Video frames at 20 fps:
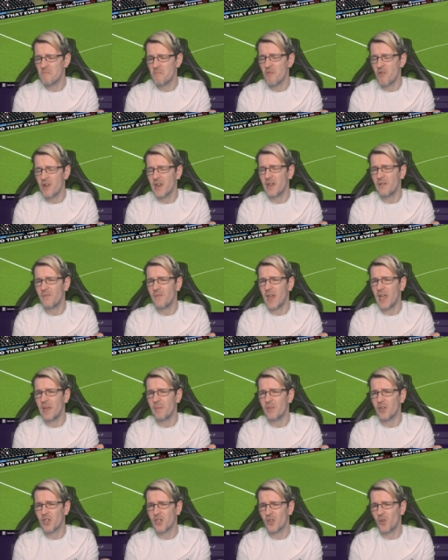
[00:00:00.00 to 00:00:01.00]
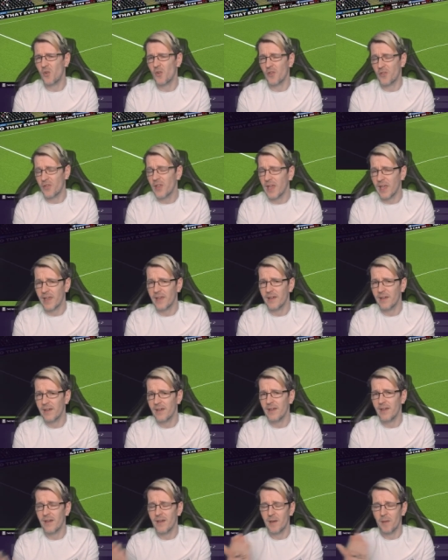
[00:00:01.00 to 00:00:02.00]
pretty famous sort of thing,
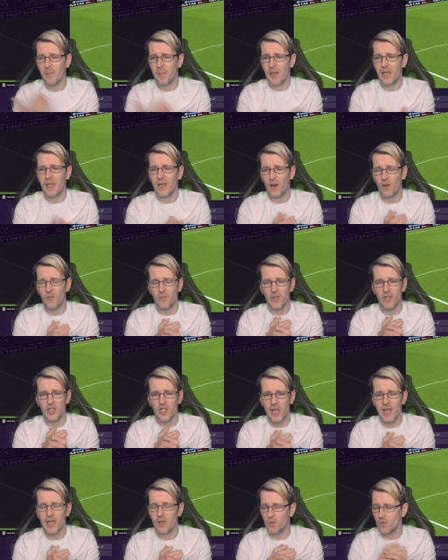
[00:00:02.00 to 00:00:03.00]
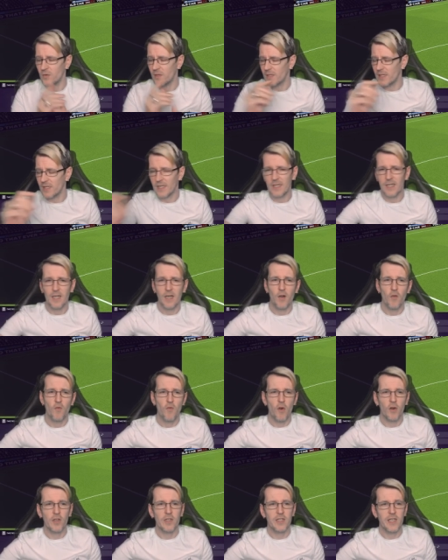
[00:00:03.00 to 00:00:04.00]
being on the channel.
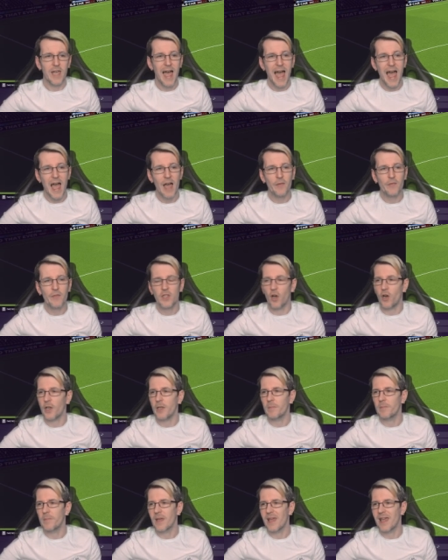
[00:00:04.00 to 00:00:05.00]
Right, half time,